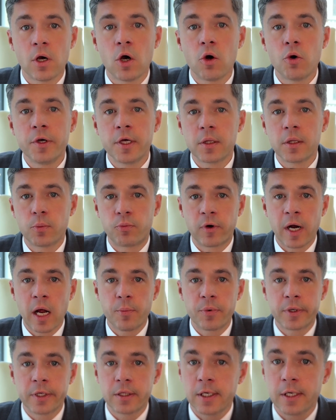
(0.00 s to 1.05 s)
owning the
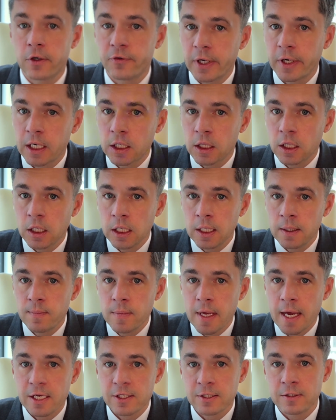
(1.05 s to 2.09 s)
property directly
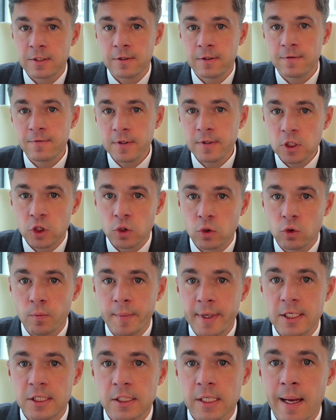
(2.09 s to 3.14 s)
as an individual
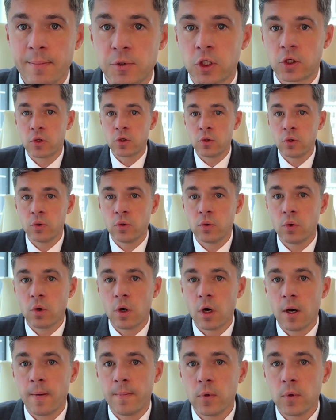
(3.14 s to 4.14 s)
may subject you